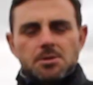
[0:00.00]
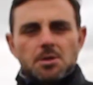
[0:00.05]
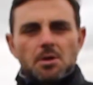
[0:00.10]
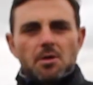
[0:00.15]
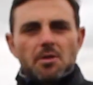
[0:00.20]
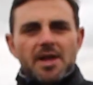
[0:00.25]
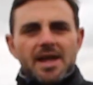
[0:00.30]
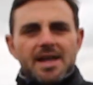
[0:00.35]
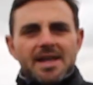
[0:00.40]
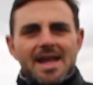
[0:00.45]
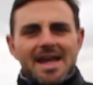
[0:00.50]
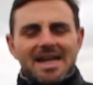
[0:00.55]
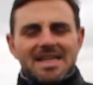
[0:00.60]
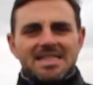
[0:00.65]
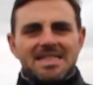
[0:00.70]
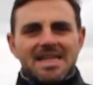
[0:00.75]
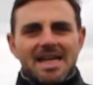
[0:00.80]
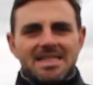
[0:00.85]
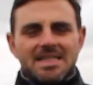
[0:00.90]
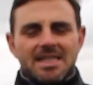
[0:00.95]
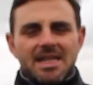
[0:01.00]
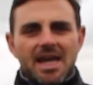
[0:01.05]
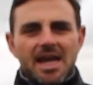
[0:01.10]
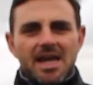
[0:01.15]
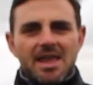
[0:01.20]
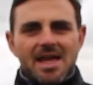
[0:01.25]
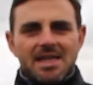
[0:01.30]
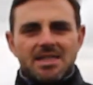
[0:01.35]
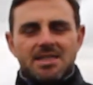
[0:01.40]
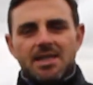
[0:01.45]
So then next Saturday,
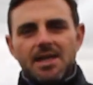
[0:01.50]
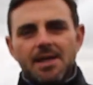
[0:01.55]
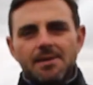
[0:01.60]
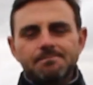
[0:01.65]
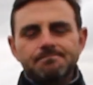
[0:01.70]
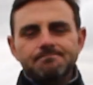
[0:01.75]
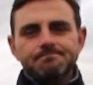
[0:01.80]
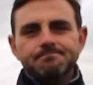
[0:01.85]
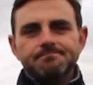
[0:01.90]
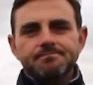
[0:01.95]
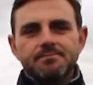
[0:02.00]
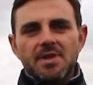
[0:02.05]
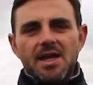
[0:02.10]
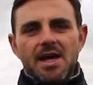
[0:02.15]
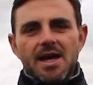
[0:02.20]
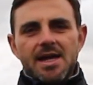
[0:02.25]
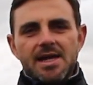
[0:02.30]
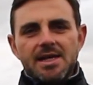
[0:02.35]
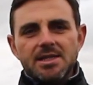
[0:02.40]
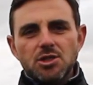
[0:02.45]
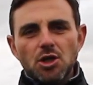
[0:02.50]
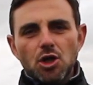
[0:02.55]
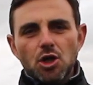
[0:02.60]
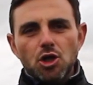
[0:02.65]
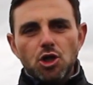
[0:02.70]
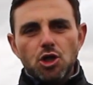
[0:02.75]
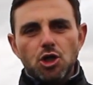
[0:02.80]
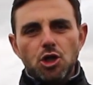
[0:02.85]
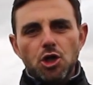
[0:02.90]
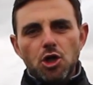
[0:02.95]
that's it. That is
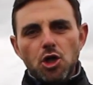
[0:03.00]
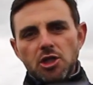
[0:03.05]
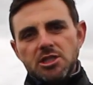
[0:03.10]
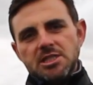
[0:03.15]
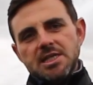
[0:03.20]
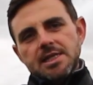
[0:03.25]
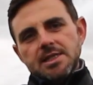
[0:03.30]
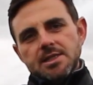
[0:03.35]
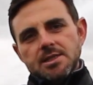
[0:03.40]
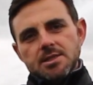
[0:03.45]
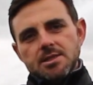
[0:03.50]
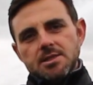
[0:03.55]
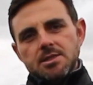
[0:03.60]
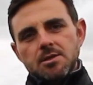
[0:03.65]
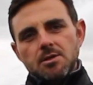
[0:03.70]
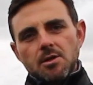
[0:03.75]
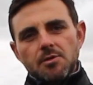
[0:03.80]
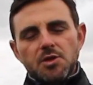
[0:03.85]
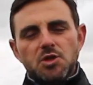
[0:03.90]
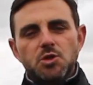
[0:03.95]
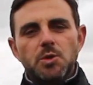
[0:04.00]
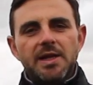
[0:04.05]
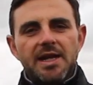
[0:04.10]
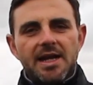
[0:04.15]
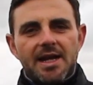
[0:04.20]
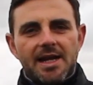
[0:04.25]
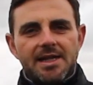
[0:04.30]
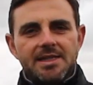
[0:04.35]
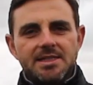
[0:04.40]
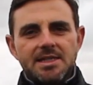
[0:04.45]
curtains on the
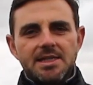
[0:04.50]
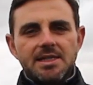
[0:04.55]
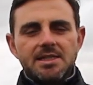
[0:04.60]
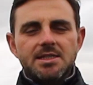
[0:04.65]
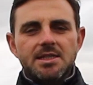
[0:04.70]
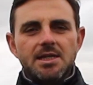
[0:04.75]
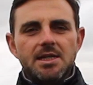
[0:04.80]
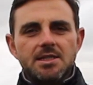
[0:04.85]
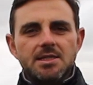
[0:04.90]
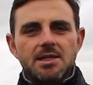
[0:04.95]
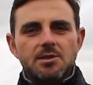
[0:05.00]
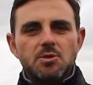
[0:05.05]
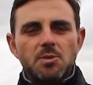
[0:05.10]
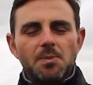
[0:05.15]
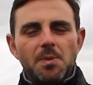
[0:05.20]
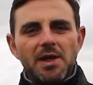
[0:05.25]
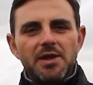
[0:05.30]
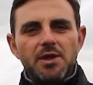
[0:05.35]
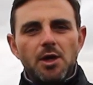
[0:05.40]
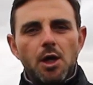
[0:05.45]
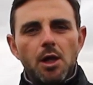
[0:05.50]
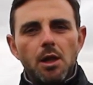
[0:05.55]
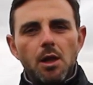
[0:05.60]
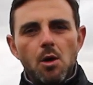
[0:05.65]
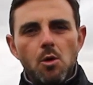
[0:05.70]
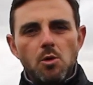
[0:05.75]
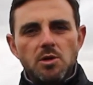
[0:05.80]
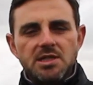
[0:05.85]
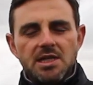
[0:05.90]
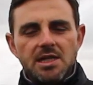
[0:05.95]
2019 season as we play the
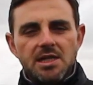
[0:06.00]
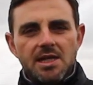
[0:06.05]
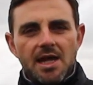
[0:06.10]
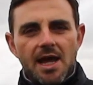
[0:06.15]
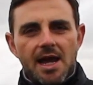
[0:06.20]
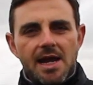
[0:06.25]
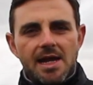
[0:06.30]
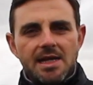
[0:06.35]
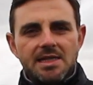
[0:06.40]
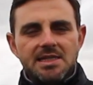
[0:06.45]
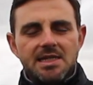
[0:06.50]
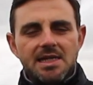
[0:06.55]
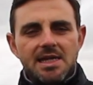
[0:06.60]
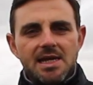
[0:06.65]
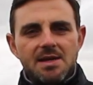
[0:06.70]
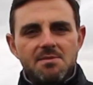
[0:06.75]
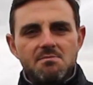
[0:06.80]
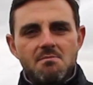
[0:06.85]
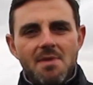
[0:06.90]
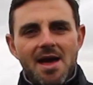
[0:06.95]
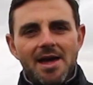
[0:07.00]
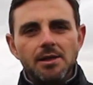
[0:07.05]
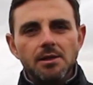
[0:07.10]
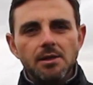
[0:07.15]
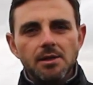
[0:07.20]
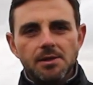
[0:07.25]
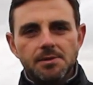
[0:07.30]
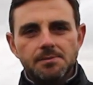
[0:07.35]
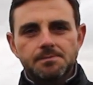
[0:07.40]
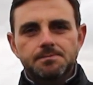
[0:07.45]
closing day team medal.